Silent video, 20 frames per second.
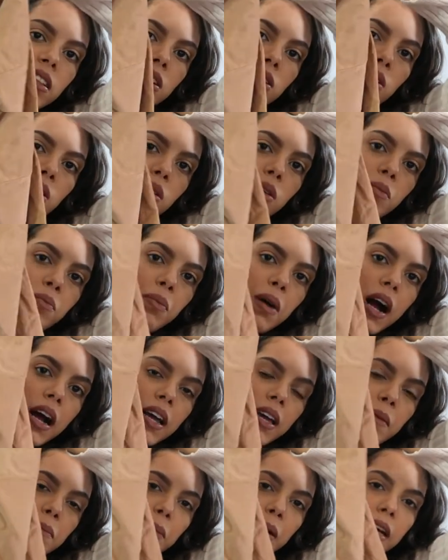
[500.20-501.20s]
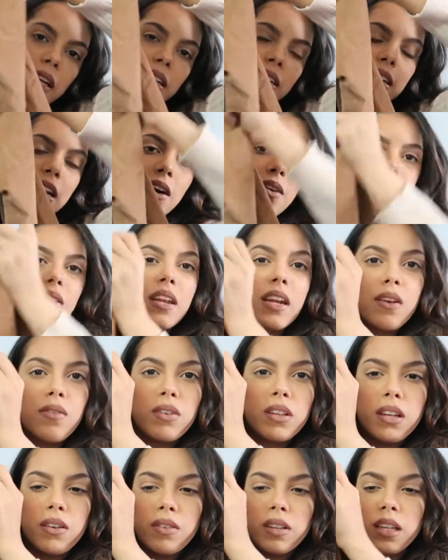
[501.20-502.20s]
little pocket button down that I
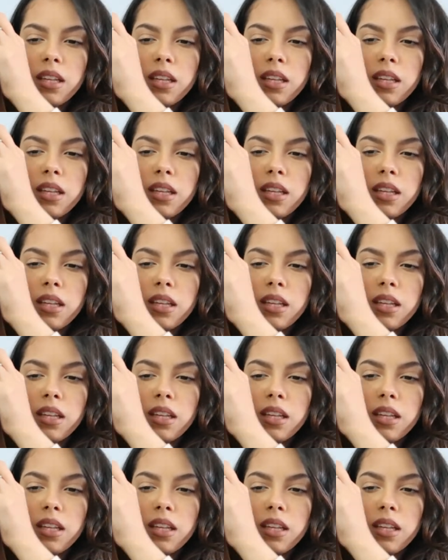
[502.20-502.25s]
really,